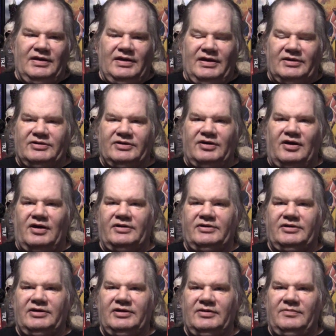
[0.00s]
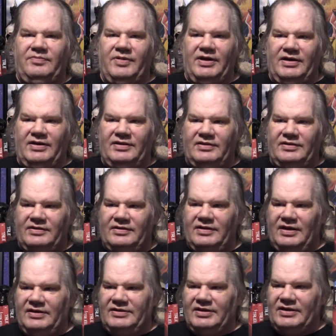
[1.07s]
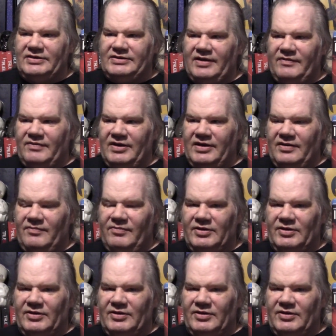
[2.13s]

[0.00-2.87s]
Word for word: isn't haunted, but it does have a